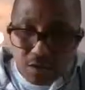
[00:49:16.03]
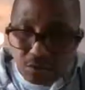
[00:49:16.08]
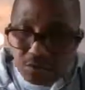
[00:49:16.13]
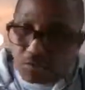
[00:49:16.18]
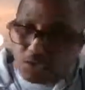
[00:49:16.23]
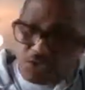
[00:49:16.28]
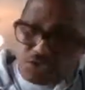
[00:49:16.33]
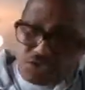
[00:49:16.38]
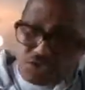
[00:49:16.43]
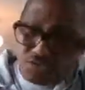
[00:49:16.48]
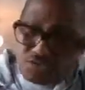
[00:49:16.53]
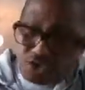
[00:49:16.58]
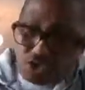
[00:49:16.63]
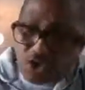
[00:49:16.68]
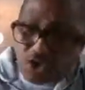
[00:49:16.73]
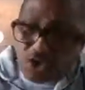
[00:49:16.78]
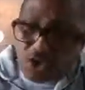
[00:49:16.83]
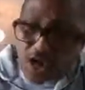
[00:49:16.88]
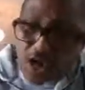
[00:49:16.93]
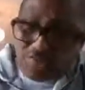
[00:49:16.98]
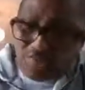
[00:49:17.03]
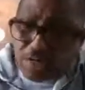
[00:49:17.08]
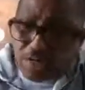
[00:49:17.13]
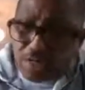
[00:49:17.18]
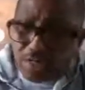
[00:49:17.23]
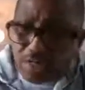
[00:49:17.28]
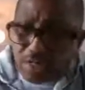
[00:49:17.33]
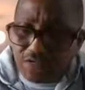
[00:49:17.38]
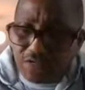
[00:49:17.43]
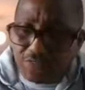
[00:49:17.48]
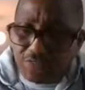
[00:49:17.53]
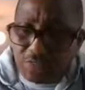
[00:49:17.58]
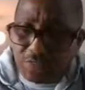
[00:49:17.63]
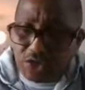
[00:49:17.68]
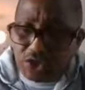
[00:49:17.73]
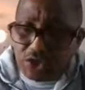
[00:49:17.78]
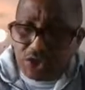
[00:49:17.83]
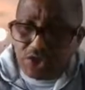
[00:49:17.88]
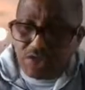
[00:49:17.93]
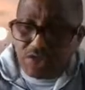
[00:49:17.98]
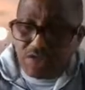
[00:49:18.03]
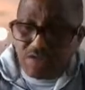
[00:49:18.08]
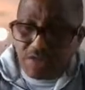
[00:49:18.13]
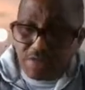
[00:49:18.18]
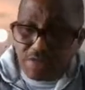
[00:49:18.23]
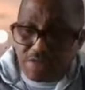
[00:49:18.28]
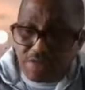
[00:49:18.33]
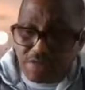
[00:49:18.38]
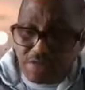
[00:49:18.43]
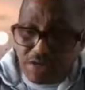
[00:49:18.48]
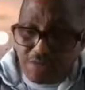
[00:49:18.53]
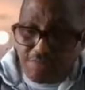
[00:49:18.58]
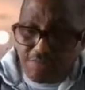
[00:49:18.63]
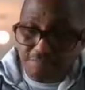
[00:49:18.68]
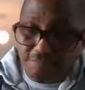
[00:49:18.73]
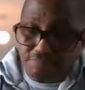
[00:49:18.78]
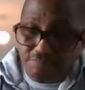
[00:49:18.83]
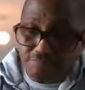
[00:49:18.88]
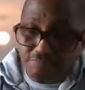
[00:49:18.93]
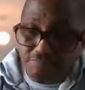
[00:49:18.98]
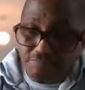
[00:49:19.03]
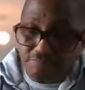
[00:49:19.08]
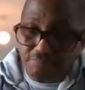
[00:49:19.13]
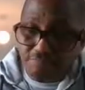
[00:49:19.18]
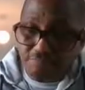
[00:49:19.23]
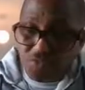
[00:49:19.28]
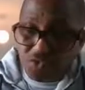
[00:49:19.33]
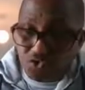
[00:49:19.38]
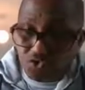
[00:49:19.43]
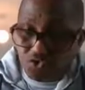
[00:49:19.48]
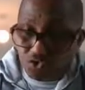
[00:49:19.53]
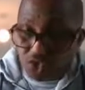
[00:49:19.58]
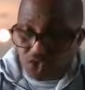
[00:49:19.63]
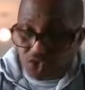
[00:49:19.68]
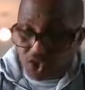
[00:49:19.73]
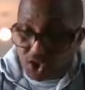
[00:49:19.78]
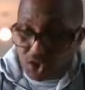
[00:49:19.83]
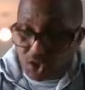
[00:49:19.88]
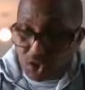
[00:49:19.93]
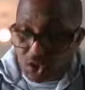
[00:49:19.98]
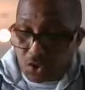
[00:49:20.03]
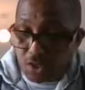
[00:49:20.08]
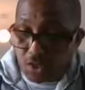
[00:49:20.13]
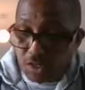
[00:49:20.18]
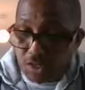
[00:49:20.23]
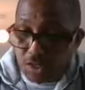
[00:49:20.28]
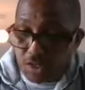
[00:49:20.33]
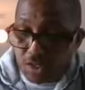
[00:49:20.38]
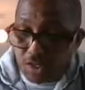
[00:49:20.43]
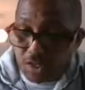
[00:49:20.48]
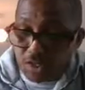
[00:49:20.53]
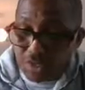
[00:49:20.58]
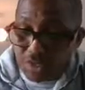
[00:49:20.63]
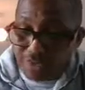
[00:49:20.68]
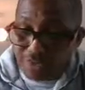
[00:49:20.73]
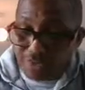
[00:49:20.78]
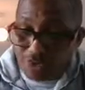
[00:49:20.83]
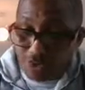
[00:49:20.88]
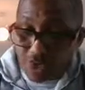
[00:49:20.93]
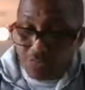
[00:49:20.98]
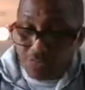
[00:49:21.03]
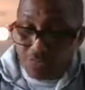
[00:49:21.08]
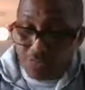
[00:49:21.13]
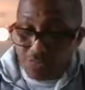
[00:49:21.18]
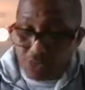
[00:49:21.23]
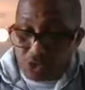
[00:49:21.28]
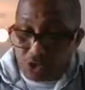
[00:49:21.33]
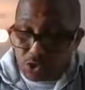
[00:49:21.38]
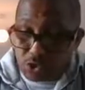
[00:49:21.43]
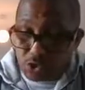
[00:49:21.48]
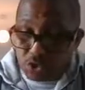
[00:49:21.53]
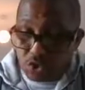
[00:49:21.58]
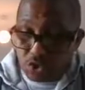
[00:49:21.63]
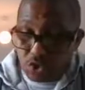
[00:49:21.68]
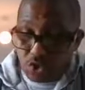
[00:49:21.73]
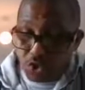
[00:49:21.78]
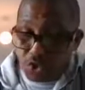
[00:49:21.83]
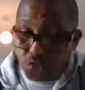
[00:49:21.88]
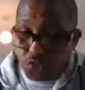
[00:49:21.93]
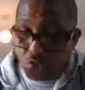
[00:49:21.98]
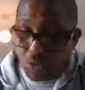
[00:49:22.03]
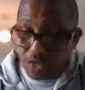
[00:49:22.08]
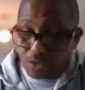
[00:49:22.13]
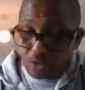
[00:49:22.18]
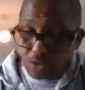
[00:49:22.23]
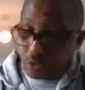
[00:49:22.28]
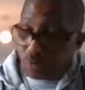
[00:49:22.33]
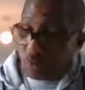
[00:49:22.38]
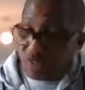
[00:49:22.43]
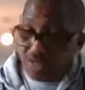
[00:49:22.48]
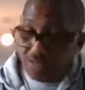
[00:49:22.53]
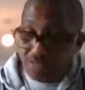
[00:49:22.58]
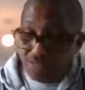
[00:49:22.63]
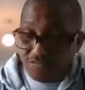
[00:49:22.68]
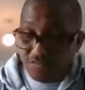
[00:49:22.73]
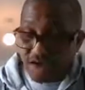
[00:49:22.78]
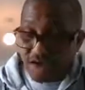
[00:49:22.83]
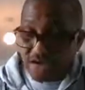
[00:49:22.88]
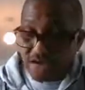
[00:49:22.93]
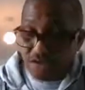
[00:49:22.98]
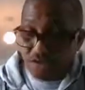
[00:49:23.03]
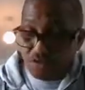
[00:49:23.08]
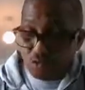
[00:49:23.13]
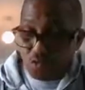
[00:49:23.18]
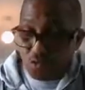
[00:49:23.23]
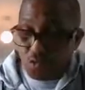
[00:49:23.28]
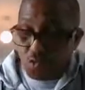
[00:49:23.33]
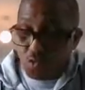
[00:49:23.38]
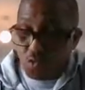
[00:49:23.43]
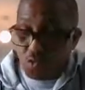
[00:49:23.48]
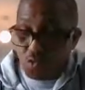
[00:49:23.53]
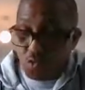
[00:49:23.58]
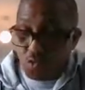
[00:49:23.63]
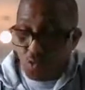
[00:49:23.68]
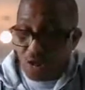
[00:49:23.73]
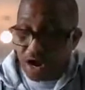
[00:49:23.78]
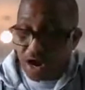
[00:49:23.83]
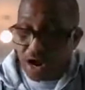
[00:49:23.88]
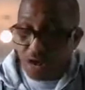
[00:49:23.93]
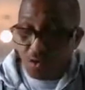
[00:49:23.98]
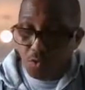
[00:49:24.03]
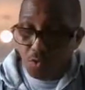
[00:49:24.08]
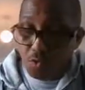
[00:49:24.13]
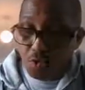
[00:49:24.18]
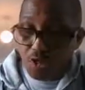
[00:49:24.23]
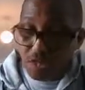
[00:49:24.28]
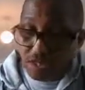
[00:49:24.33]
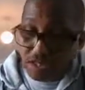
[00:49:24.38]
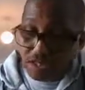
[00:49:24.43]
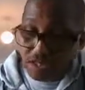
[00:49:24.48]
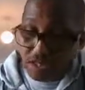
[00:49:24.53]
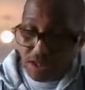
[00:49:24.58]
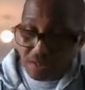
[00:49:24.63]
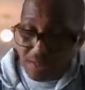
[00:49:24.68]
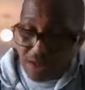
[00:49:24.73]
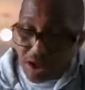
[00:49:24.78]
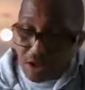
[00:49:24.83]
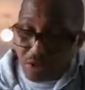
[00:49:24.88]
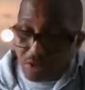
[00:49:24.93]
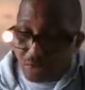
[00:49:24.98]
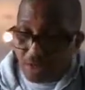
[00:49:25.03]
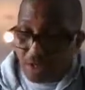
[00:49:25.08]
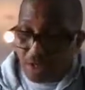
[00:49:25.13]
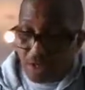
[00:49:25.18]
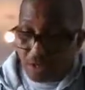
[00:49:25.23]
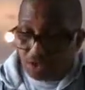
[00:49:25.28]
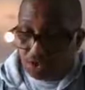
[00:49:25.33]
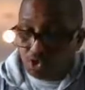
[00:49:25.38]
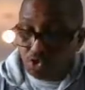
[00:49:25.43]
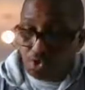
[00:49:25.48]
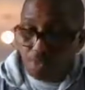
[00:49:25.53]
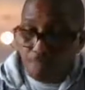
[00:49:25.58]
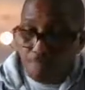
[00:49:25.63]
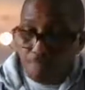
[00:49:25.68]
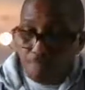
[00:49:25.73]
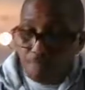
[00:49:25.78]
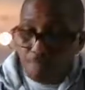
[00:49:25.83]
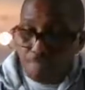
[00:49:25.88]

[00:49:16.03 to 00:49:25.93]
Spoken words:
Because of you don't have an information system in place. So to secure your information, one, you will never find out who or how it came out. Two,